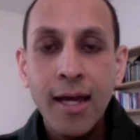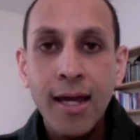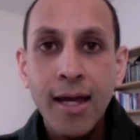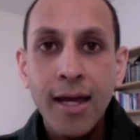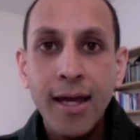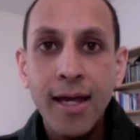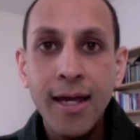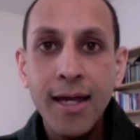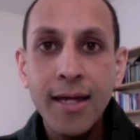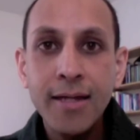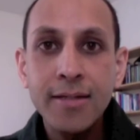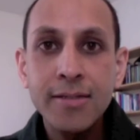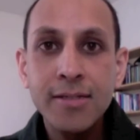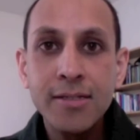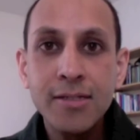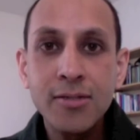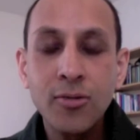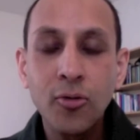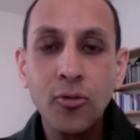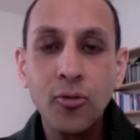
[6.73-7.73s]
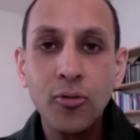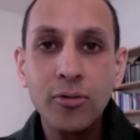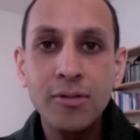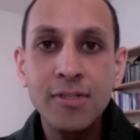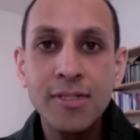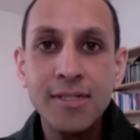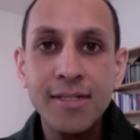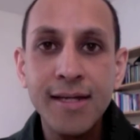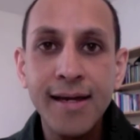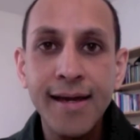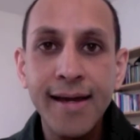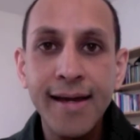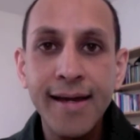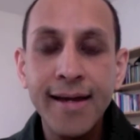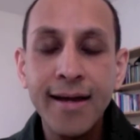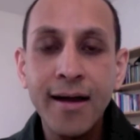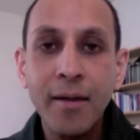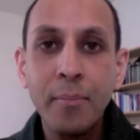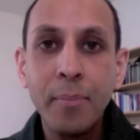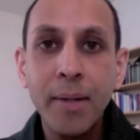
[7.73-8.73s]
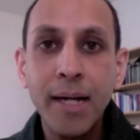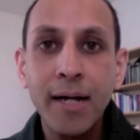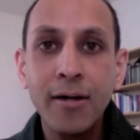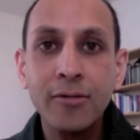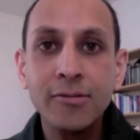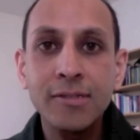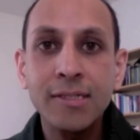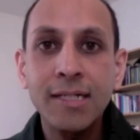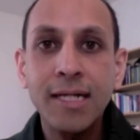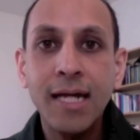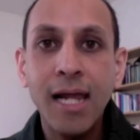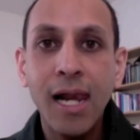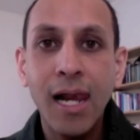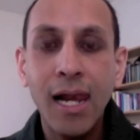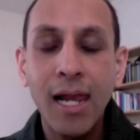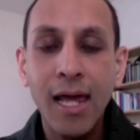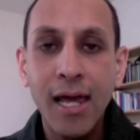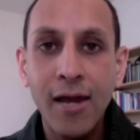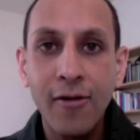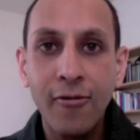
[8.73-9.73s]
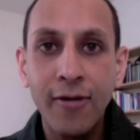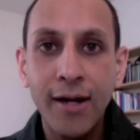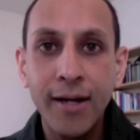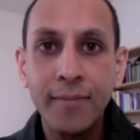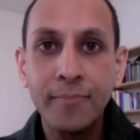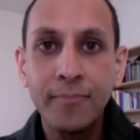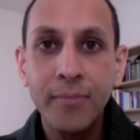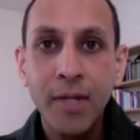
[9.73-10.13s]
here to talk today about clearing.